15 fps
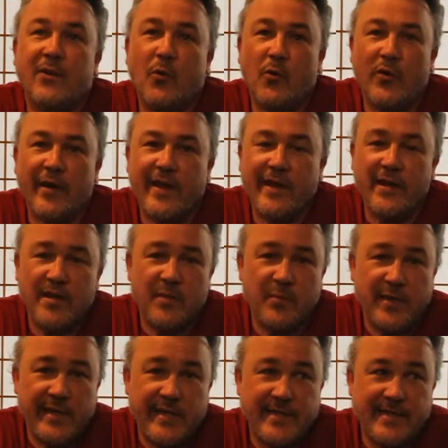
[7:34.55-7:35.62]
or
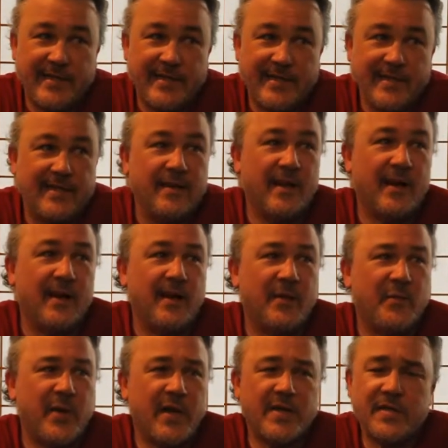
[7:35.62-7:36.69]
incomplete,
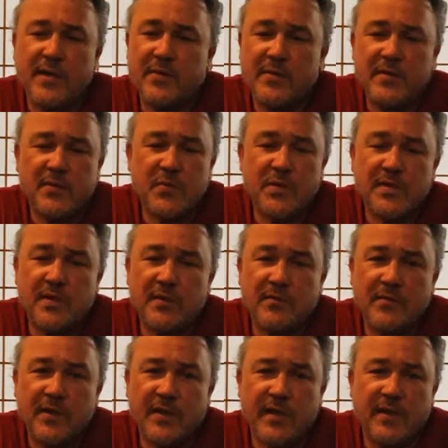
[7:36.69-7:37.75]
because I just
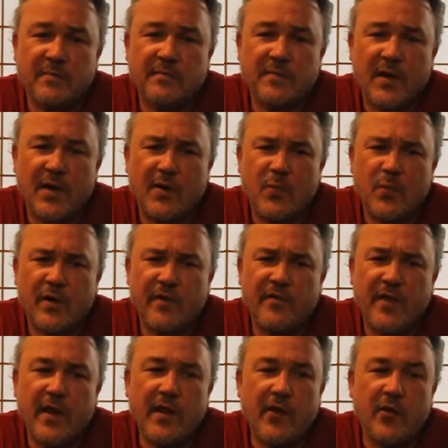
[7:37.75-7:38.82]
wasn't really a homework
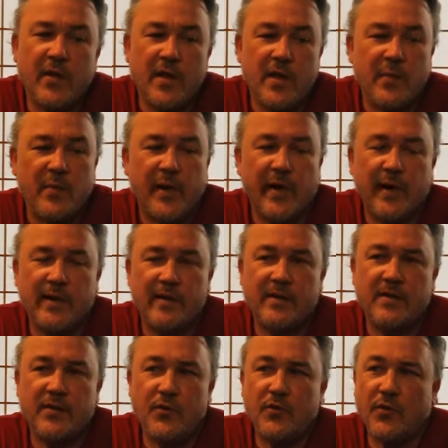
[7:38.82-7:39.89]
fellow, but I
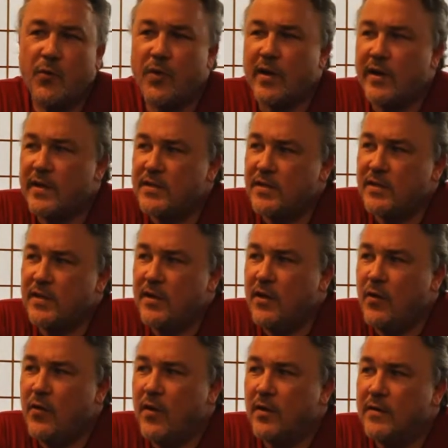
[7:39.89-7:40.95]
could do the work and I certainly
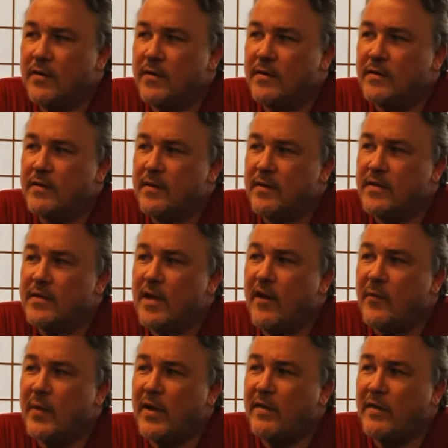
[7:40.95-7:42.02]
know all the
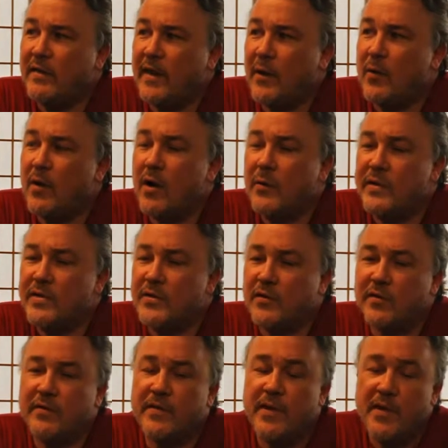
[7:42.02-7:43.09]
stuff, but I think they were always sort
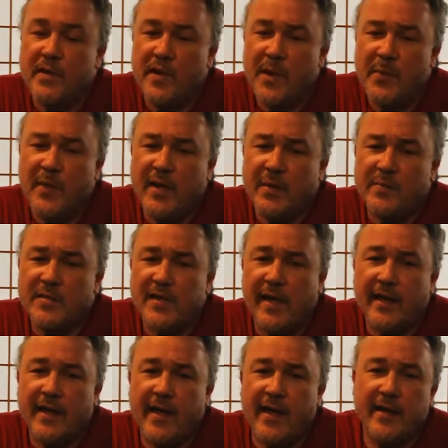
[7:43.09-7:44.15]
of a bit
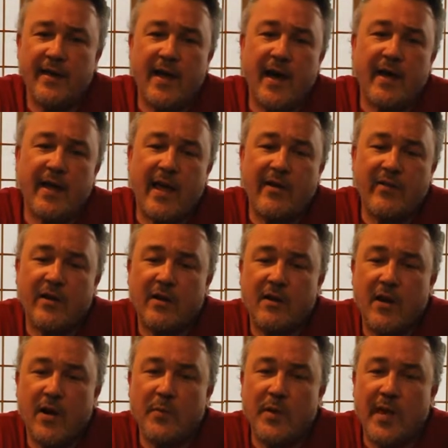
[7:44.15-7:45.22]
upset at not having
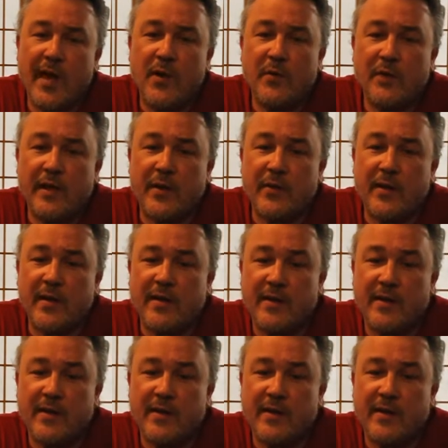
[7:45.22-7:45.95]
caught me out when they would